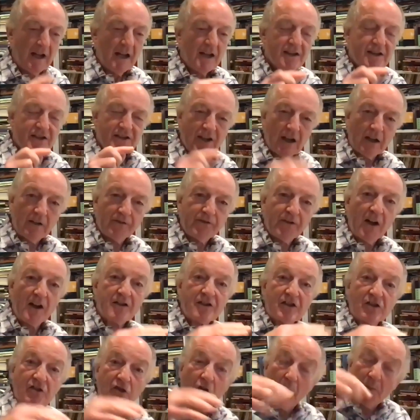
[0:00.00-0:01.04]
Sulfur
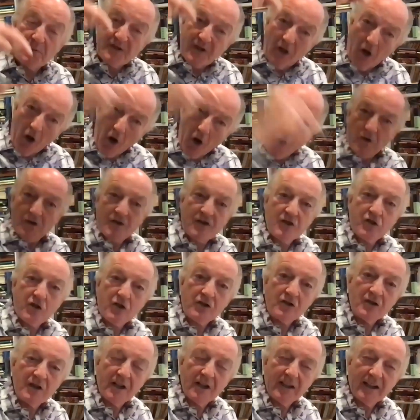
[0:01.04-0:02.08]
stops
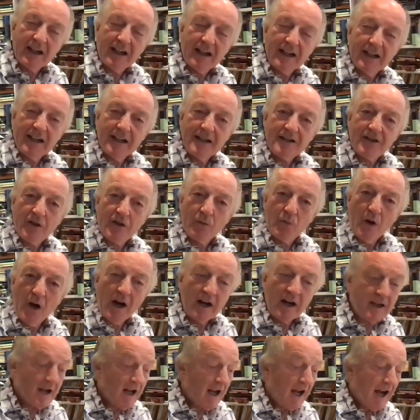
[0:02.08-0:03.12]
oxygen getting into the wine,